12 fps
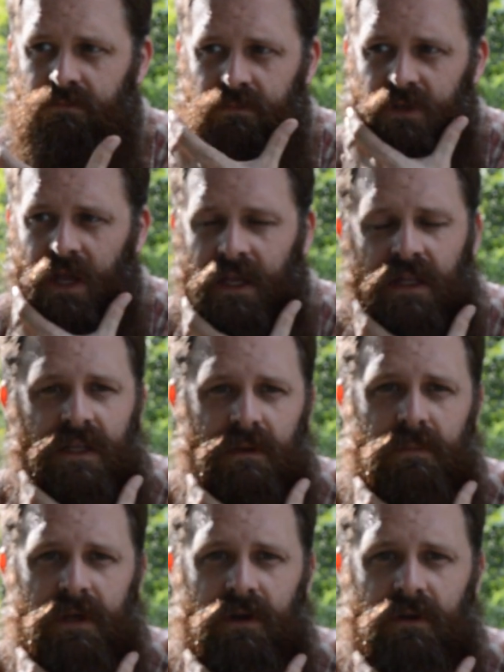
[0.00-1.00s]
tangly
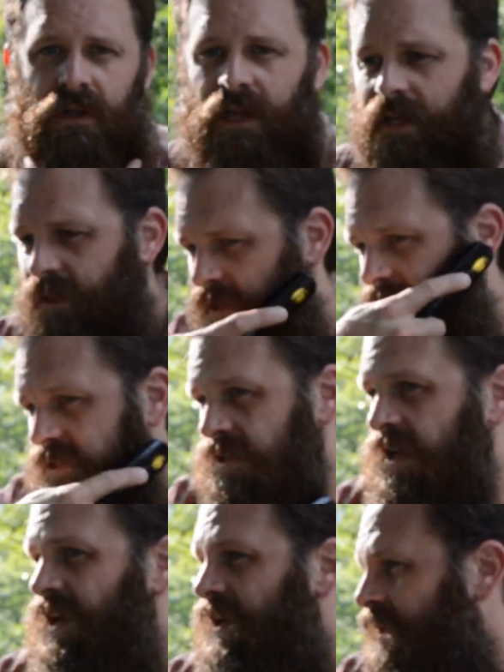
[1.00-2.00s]
beard like this
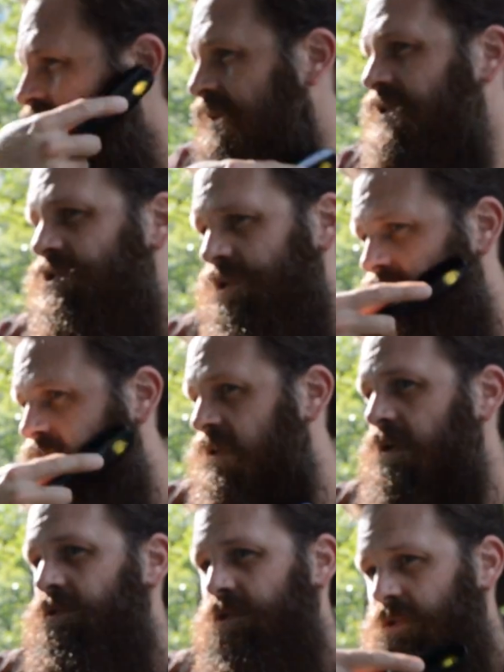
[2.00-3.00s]
just
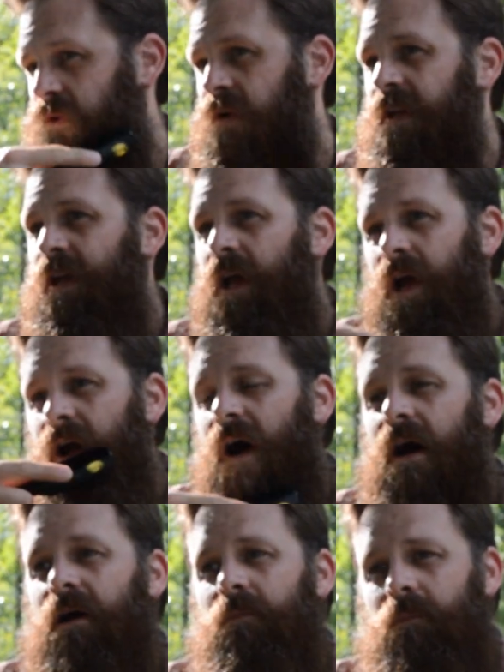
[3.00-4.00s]
goes through it.
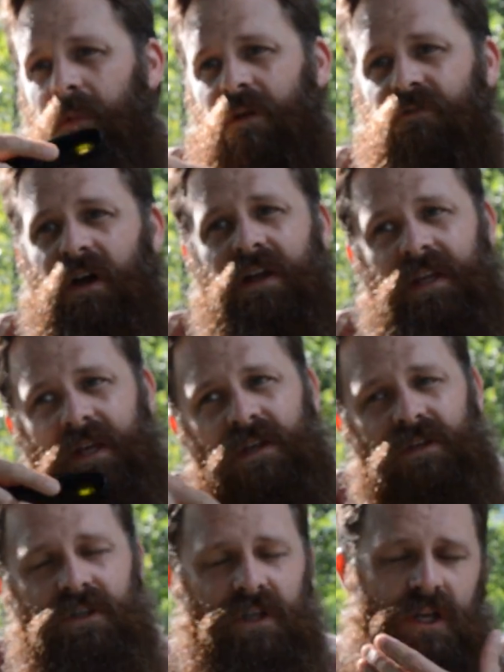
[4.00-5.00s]
If I need
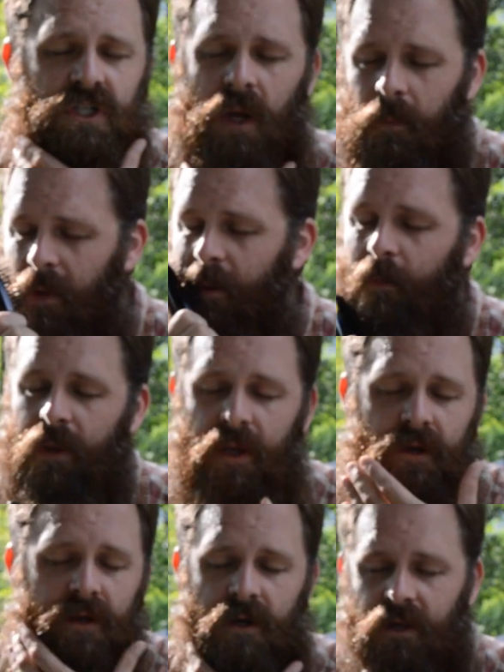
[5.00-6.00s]
to touch up my
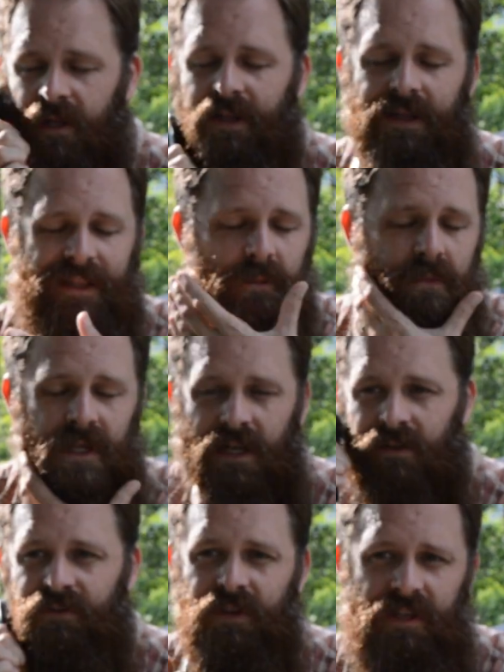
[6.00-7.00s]
beard in the
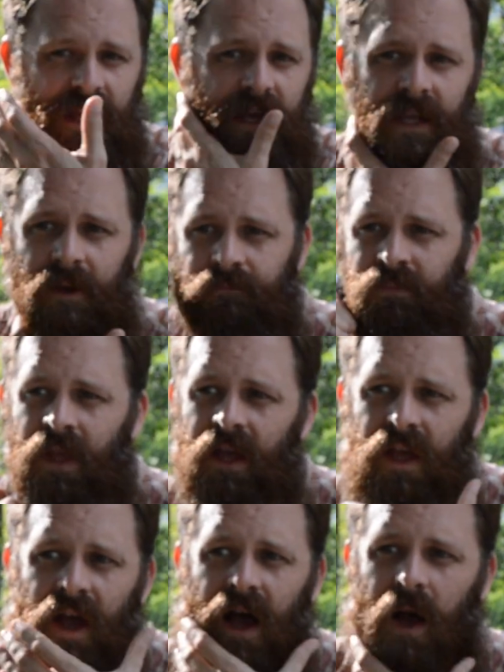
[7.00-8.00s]
middle of the day,
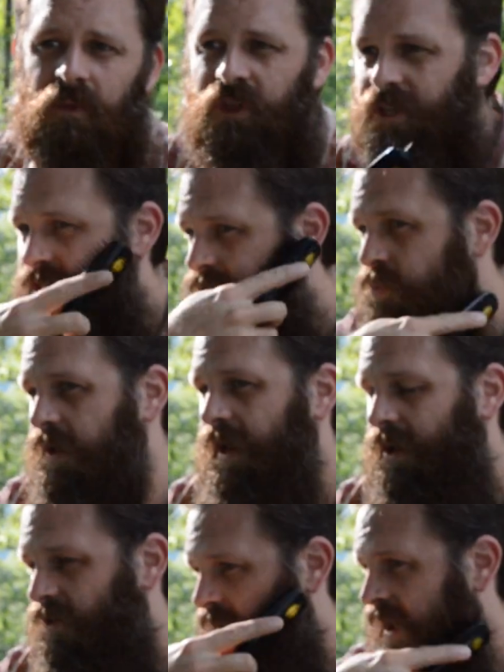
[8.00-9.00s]
this is what
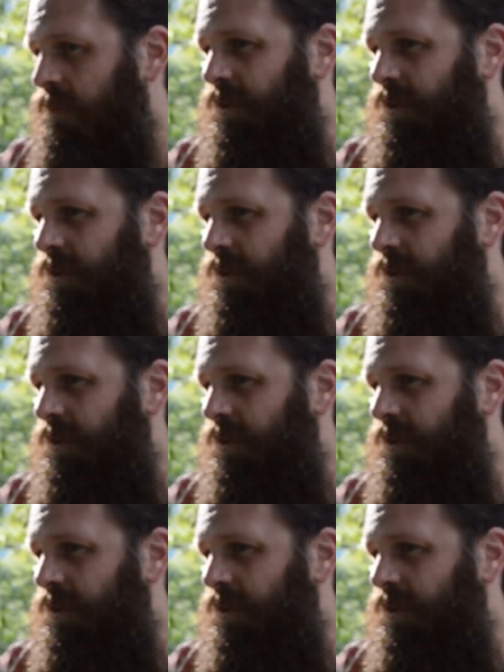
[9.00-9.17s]
I grab.